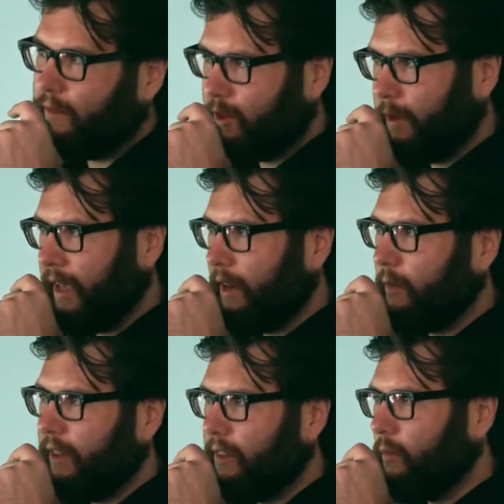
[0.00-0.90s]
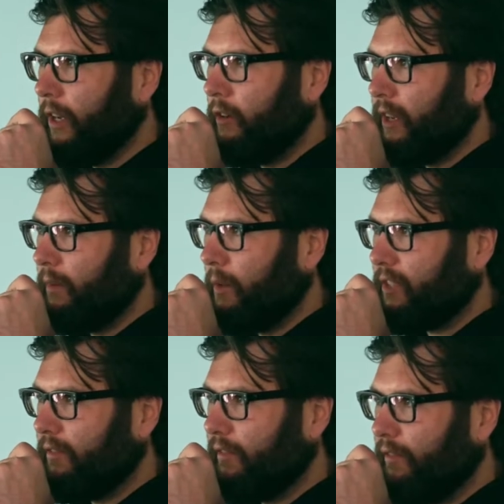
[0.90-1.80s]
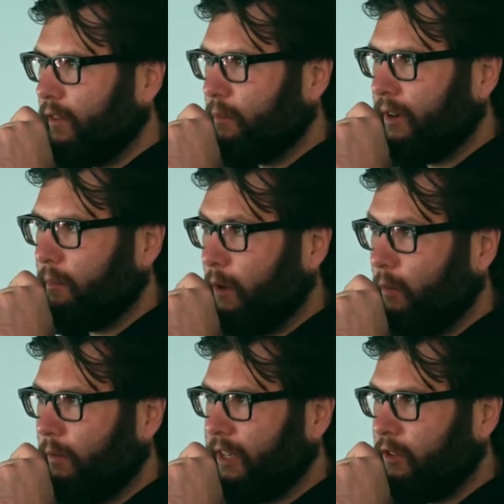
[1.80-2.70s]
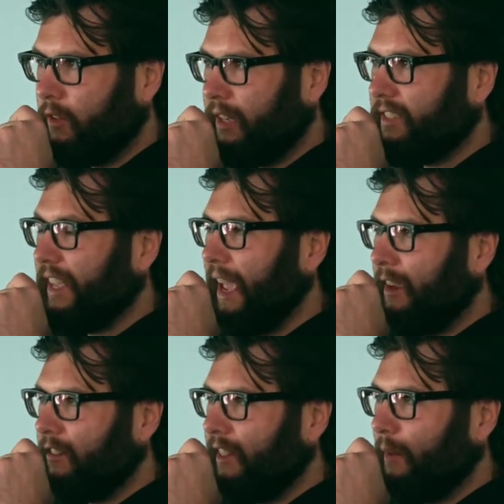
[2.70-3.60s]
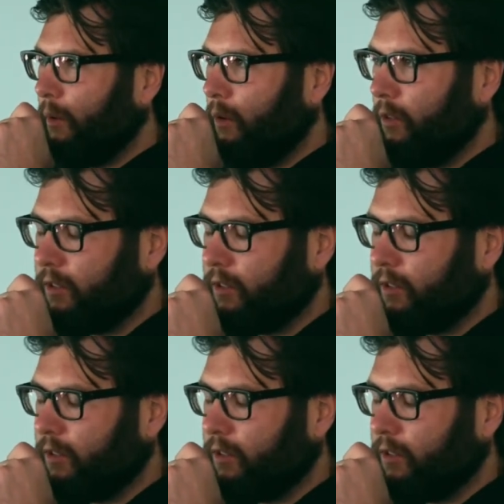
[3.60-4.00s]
To begin with, we don't need much of a footprint, but what we do need is to anchor that pole.